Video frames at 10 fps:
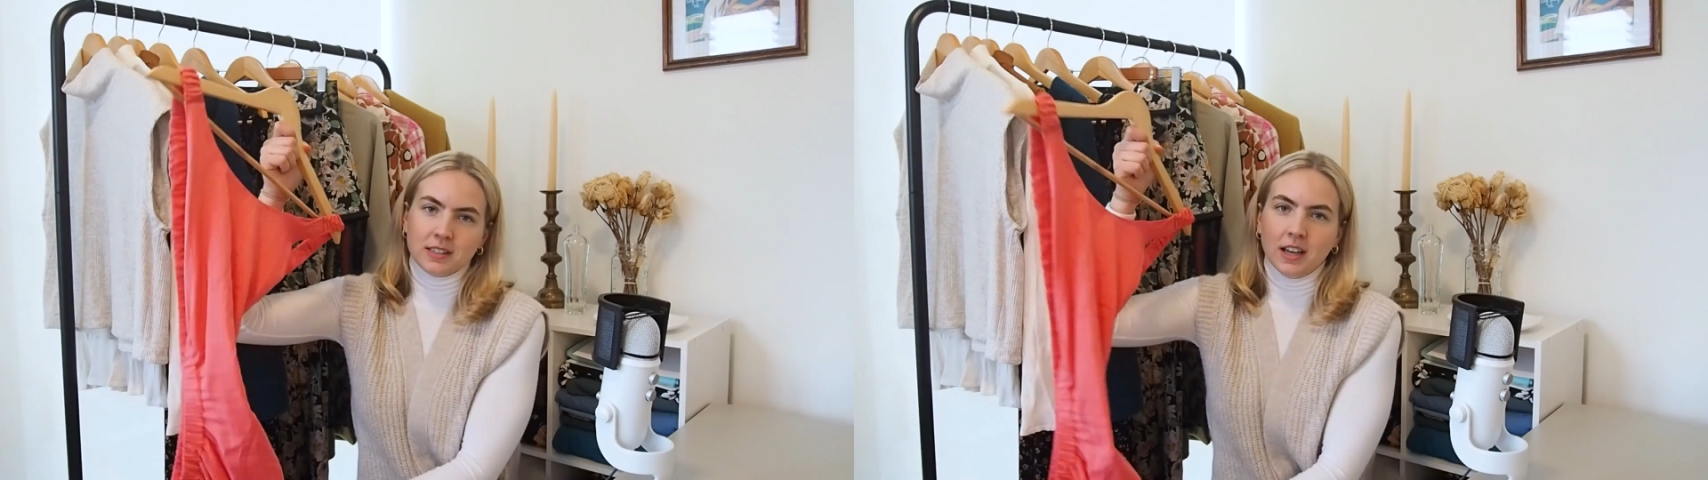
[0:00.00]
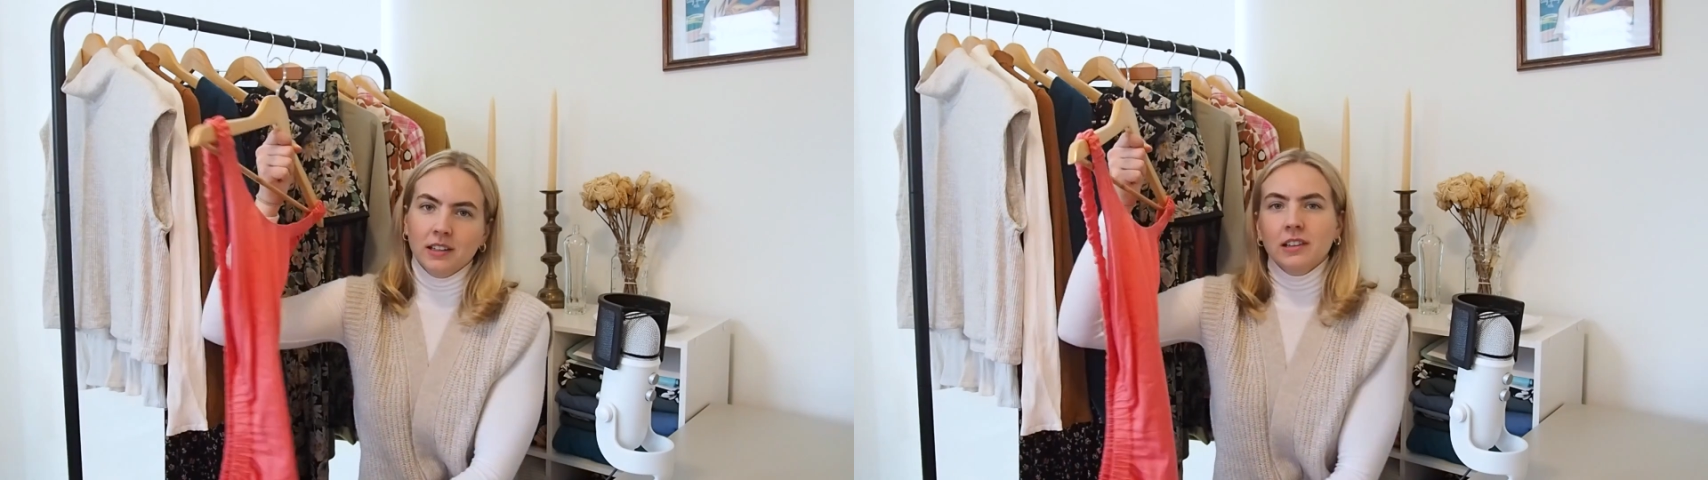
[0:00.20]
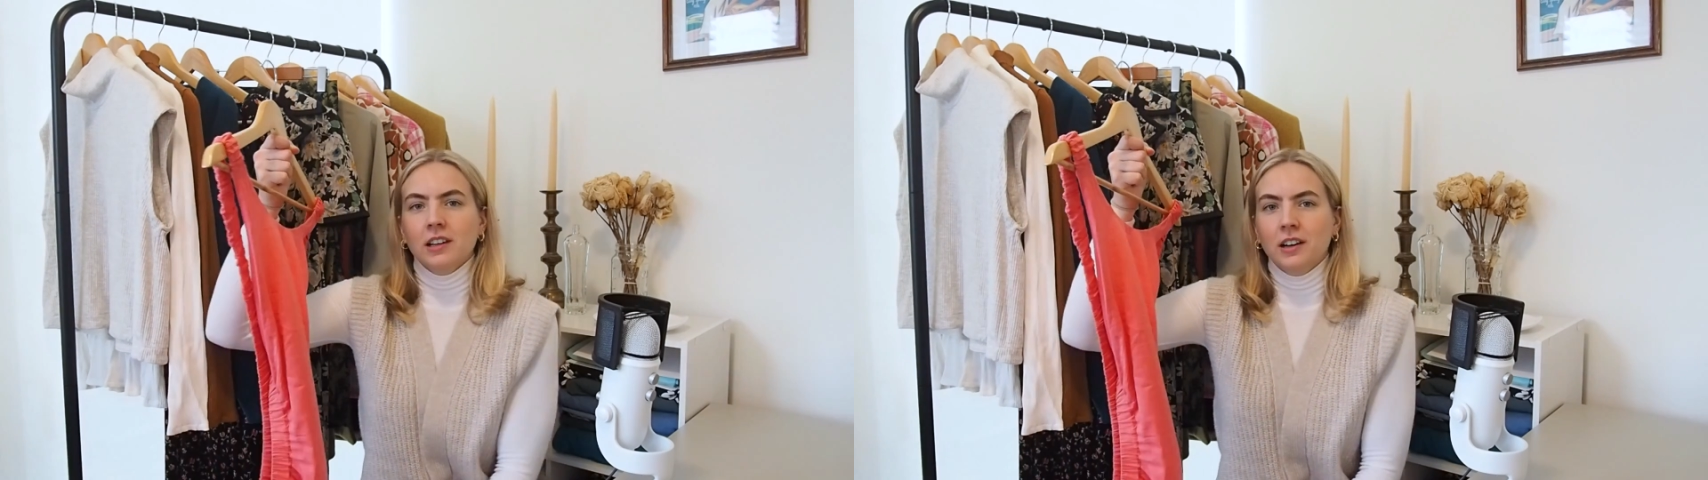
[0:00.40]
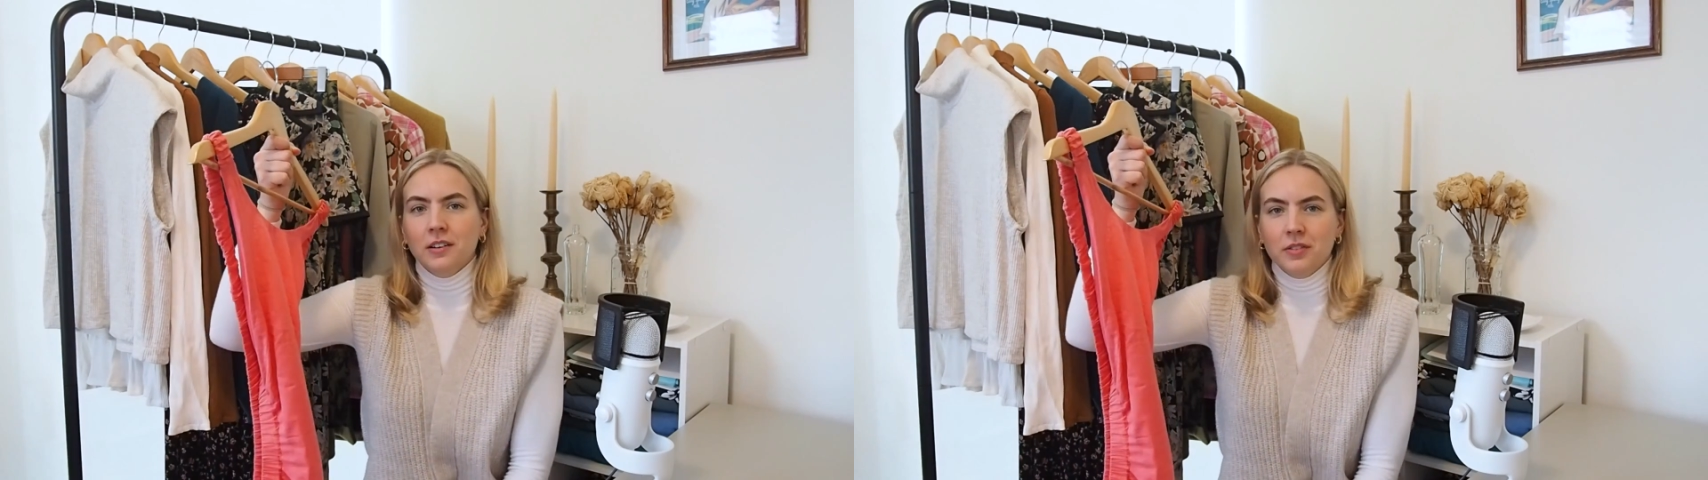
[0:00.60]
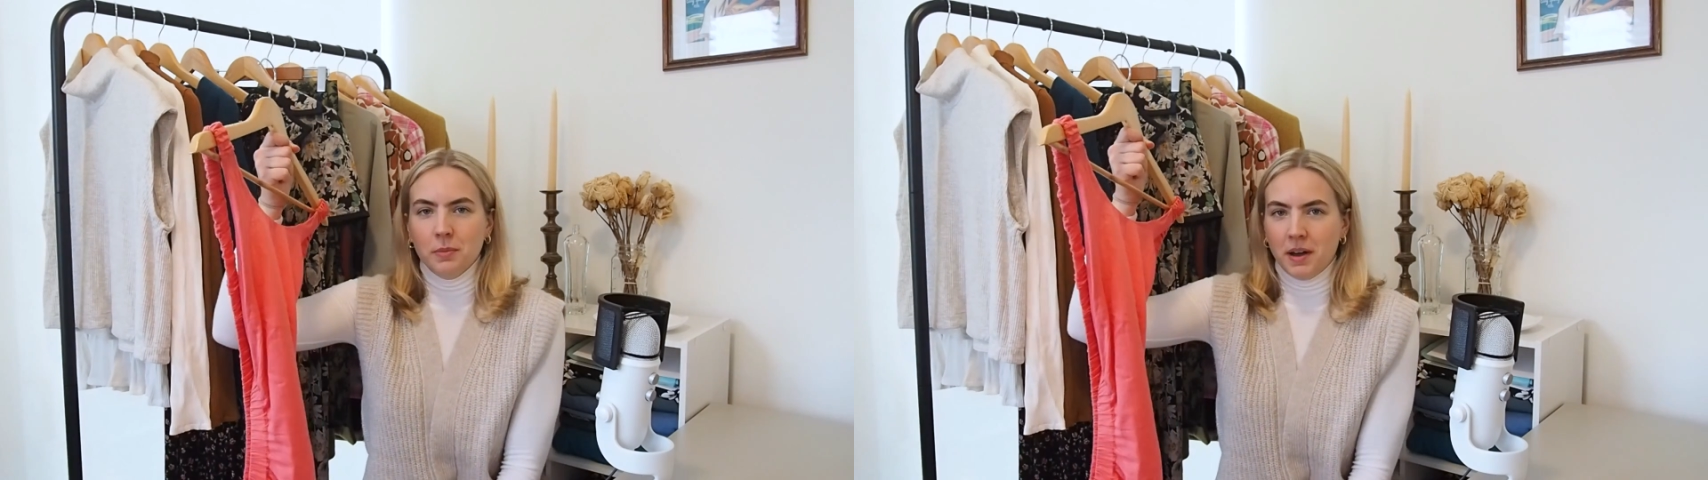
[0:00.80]
I
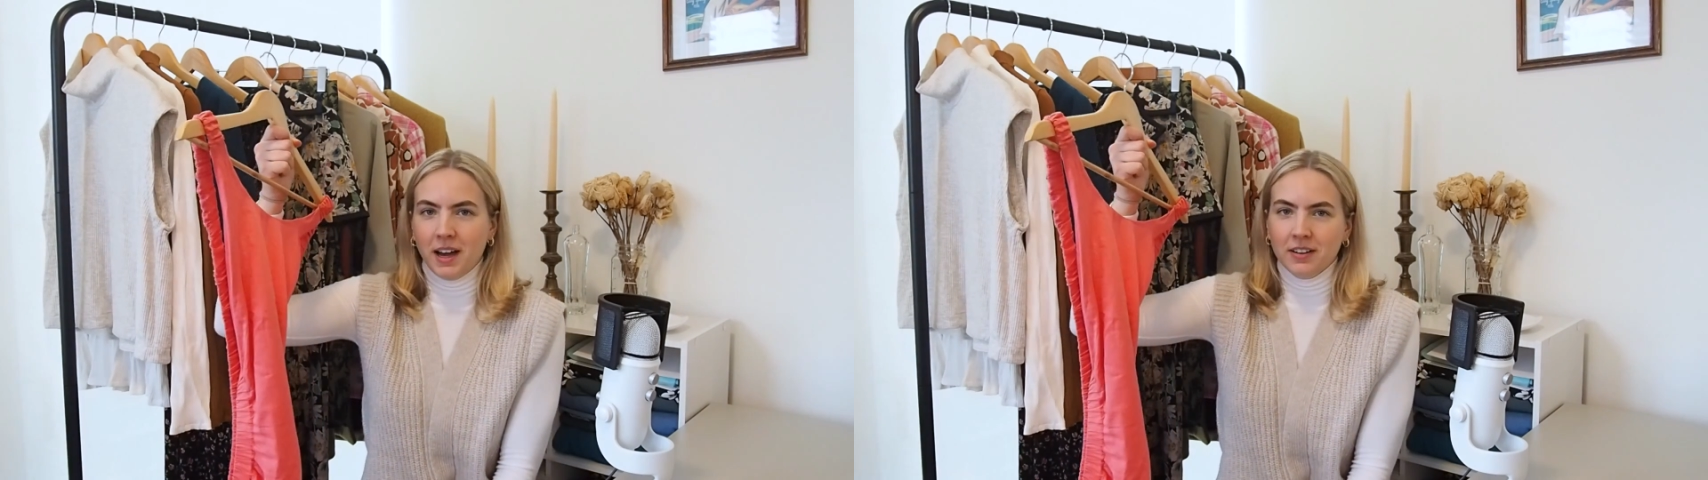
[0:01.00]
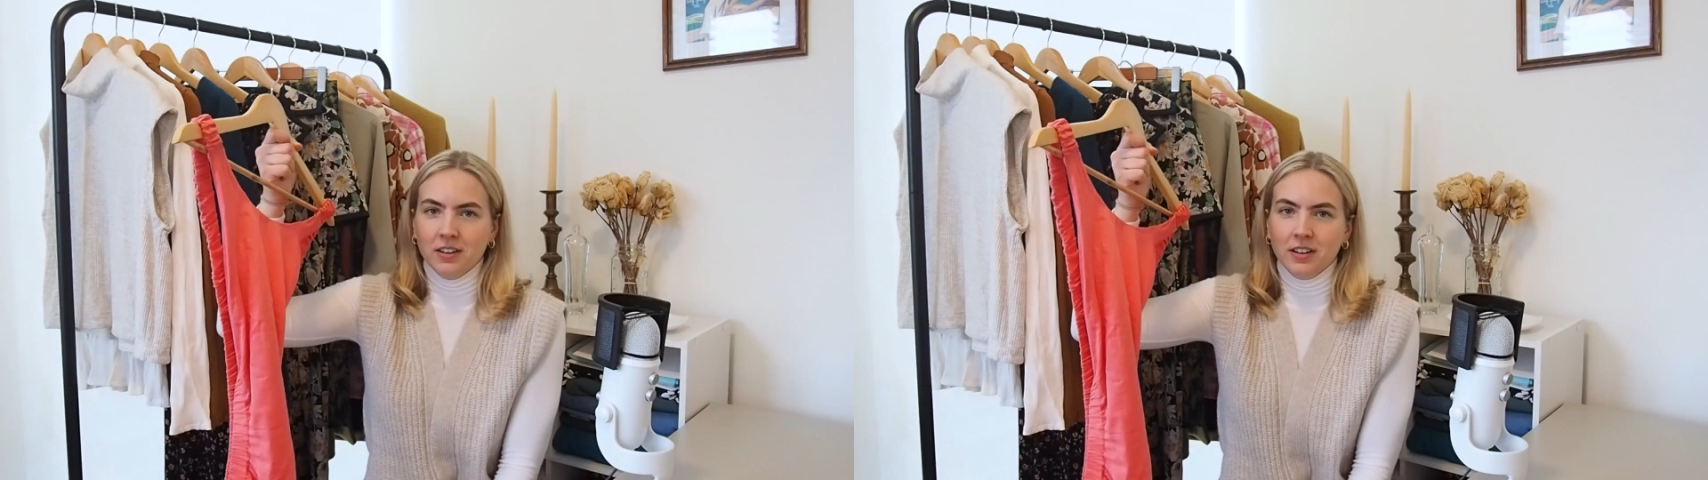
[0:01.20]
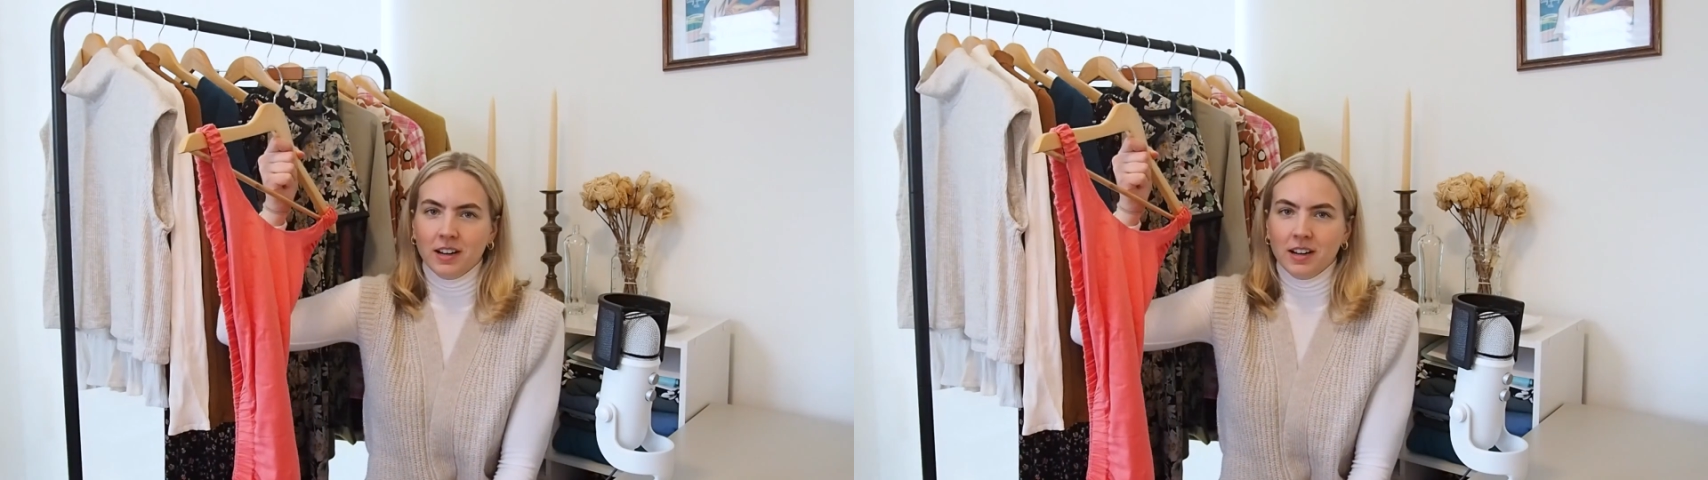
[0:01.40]
love the pattern